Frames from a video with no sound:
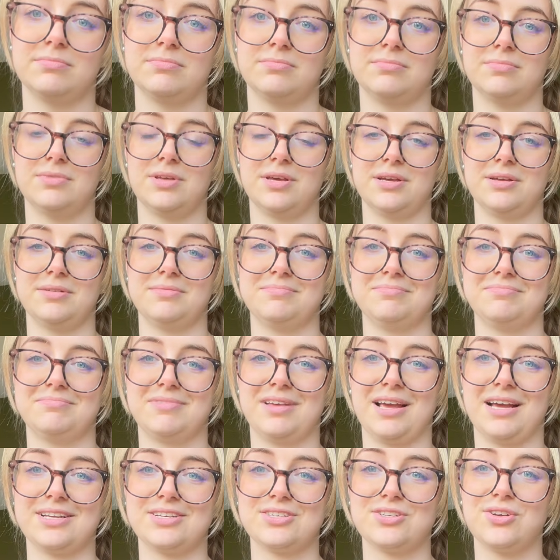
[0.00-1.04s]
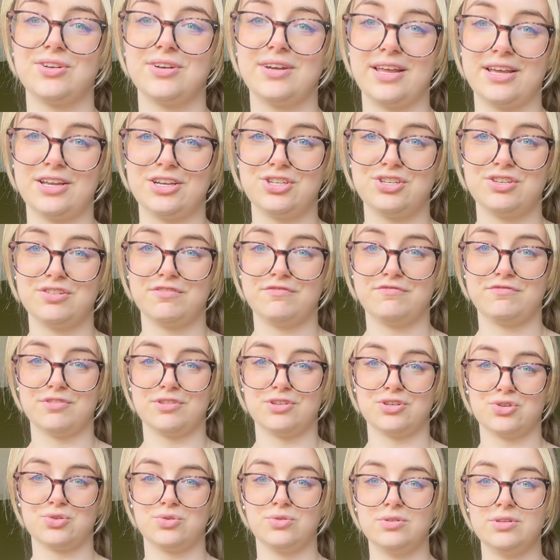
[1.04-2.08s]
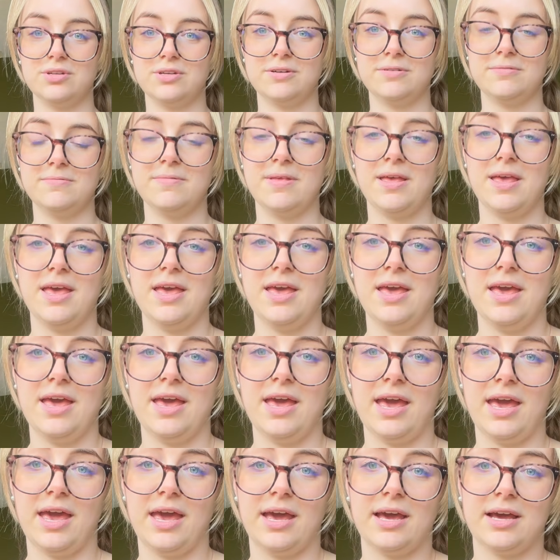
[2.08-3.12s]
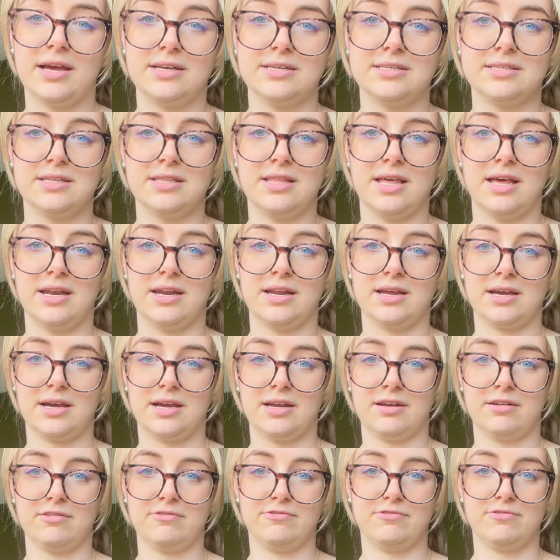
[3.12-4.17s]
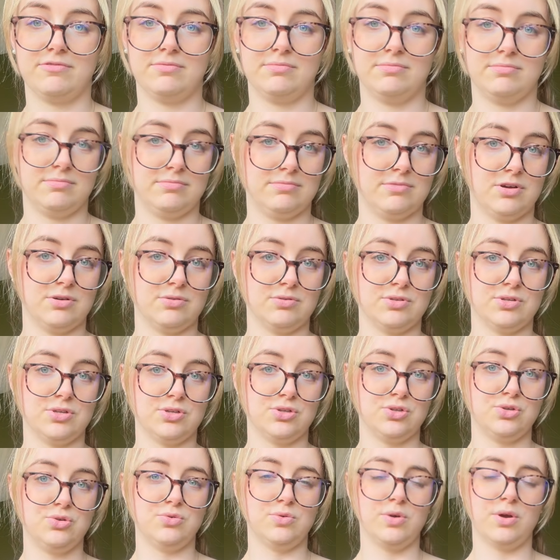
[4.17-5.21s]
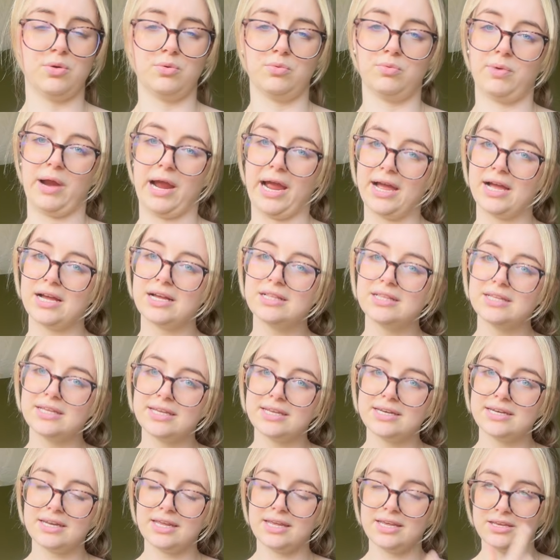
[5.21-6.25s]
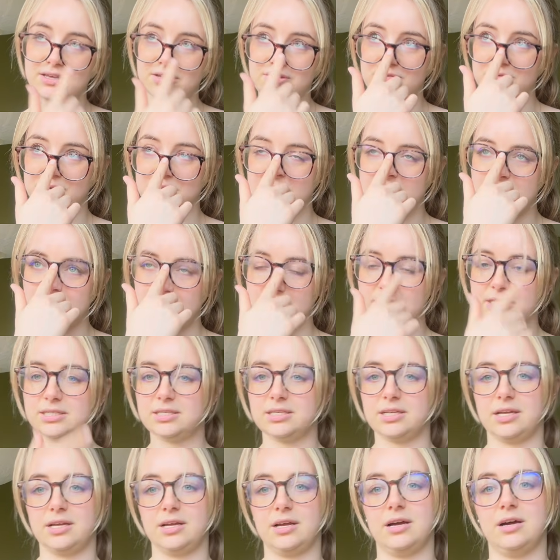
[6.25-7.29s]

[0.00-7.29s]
the cast on edge for the shoulder, and then it kind of goes into a raglan increases a